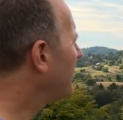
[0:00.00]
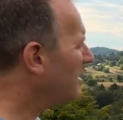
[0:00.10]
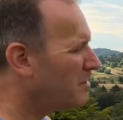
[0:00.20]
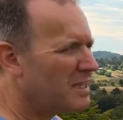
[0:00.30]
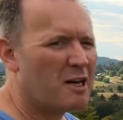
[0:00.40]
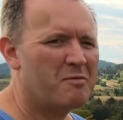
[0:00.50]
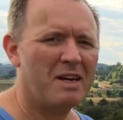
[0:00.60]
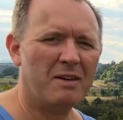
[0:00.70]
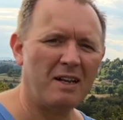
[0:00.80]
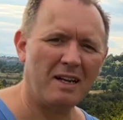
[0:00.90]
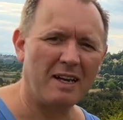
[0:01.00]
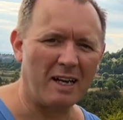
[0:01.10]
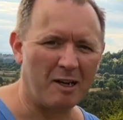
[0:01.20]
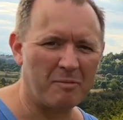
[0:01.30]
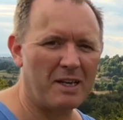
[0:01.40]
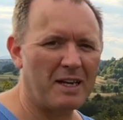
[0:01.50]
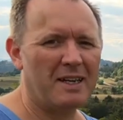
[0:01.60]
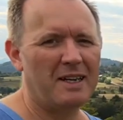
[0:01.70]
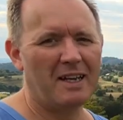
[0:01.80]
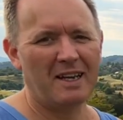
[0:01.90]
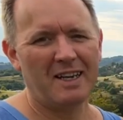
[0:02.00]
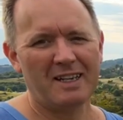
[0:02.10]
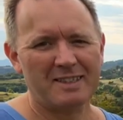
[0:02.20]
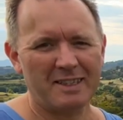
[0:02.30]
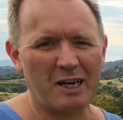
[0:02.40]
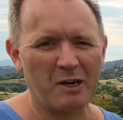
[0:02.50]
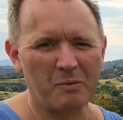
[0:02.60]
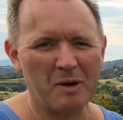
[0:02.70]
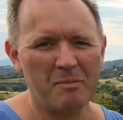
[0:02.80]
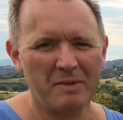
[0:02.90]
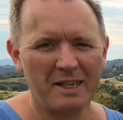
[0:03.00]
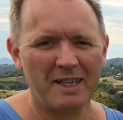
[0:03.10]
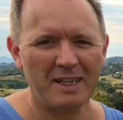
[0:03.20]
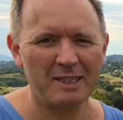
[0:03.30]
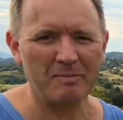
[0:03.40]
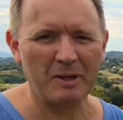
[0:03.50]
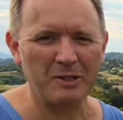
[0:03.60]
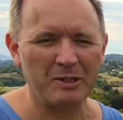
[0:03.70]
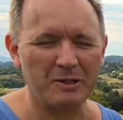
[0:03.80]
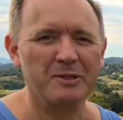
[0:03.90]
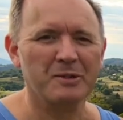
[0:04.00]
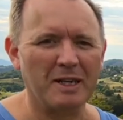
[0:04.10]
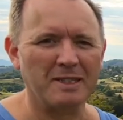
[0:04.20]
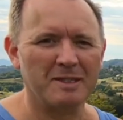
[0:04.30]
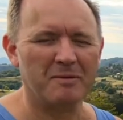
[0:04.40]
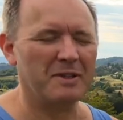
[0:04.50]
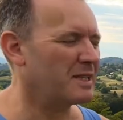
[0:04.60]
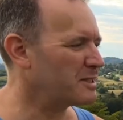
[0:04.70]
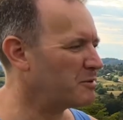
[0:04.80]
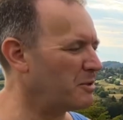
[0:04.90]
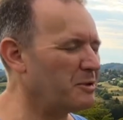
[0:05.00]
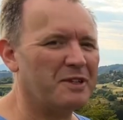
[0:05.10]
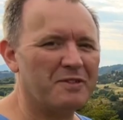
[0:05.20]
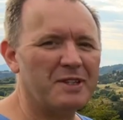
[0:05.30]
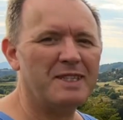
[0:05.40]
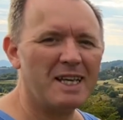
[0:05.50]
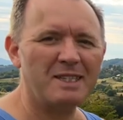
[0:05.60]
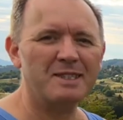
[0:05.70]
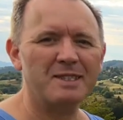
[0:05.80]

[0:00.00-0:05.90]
And with that amount of light up there, to get a 1 minute exposure is quite something. That's the beauty of the 10